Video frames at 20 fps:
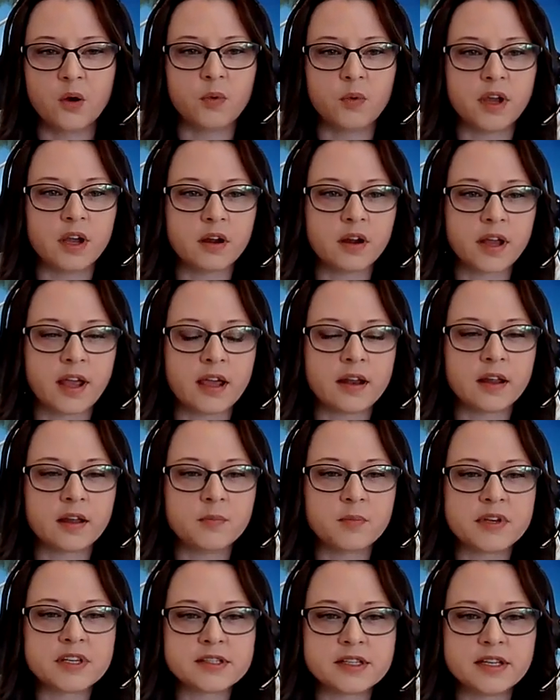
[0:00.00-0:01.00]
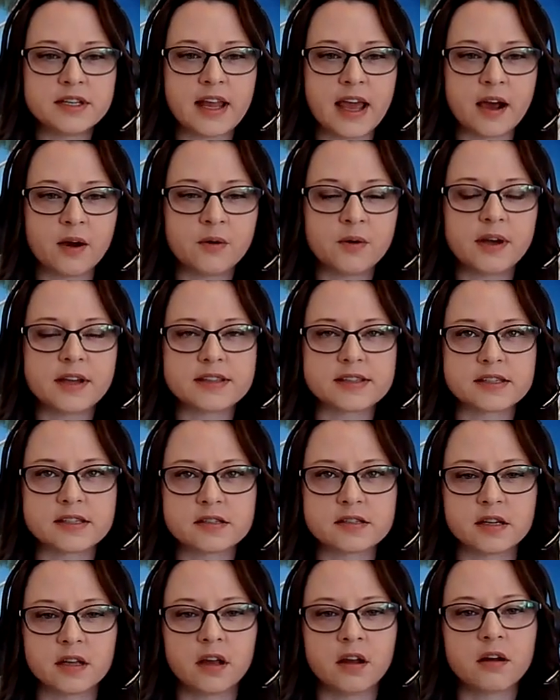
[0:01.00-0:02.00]
We are getting busy now
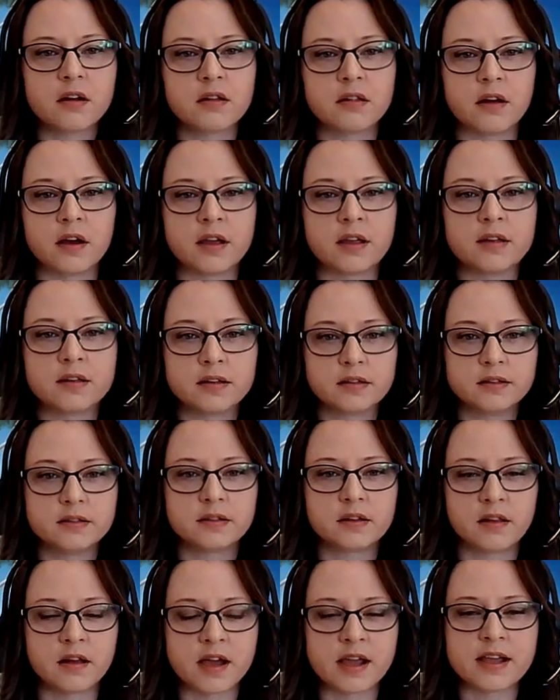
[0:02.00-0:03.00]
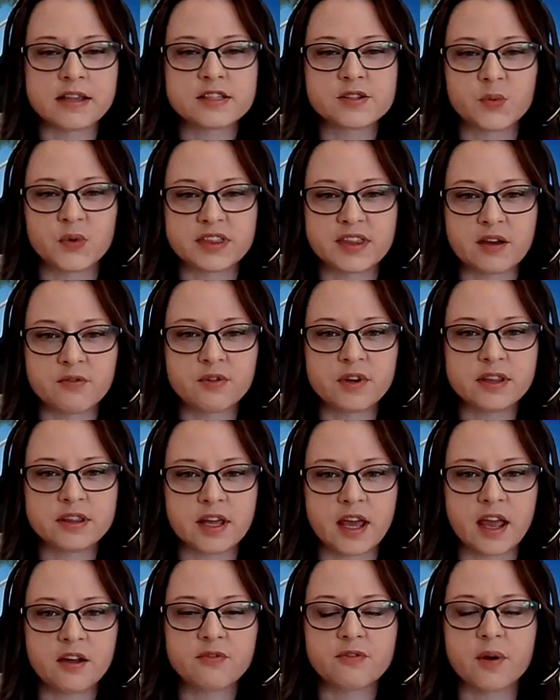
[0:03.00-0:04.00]
assisting our clients with
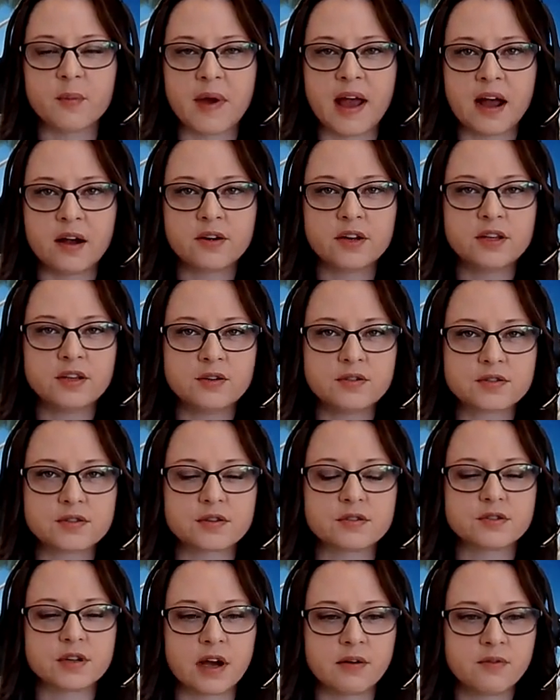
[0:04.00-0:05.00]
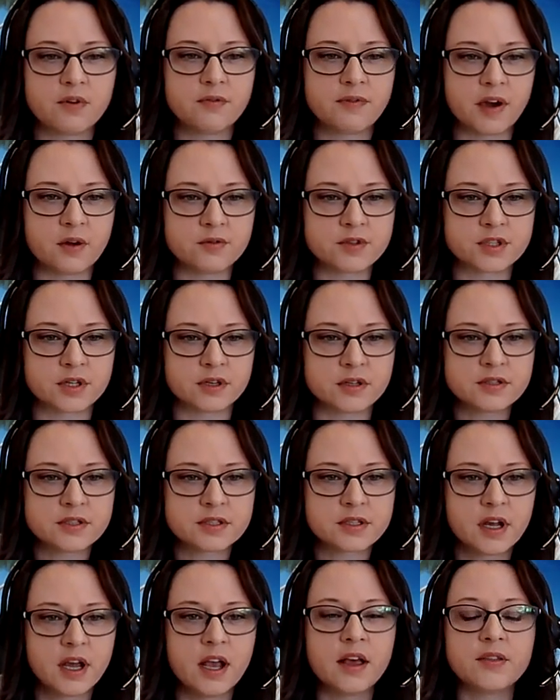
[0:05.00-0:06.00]
everything from how to use their travel
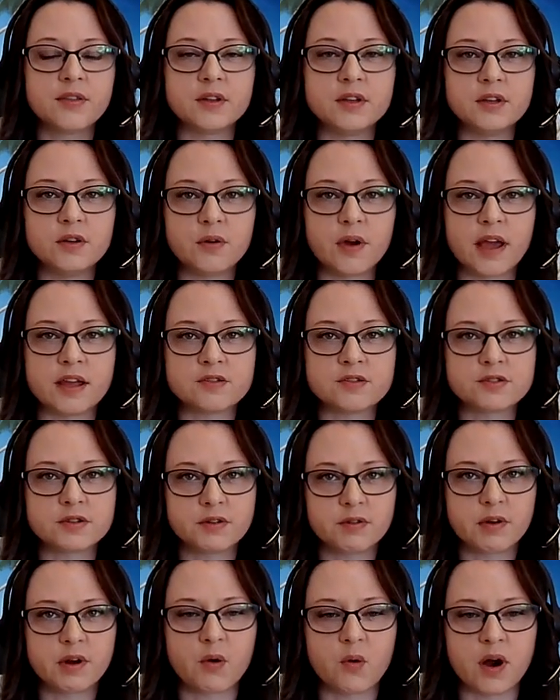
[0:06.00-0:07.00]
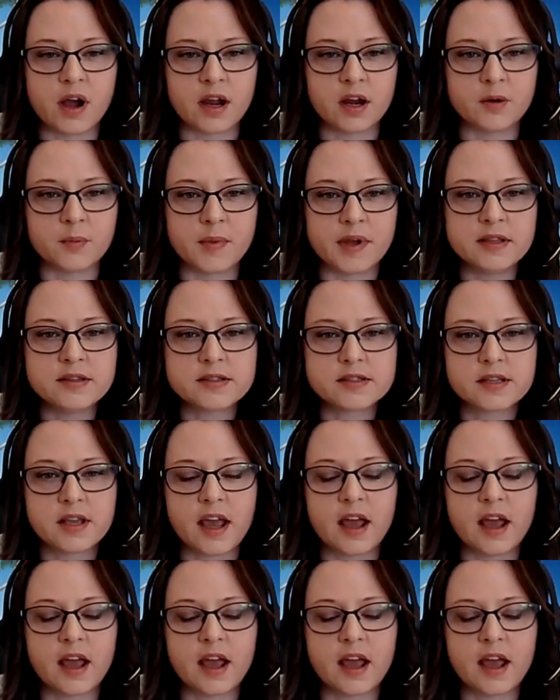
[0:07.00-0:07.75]
vouchers, the new entry requirements,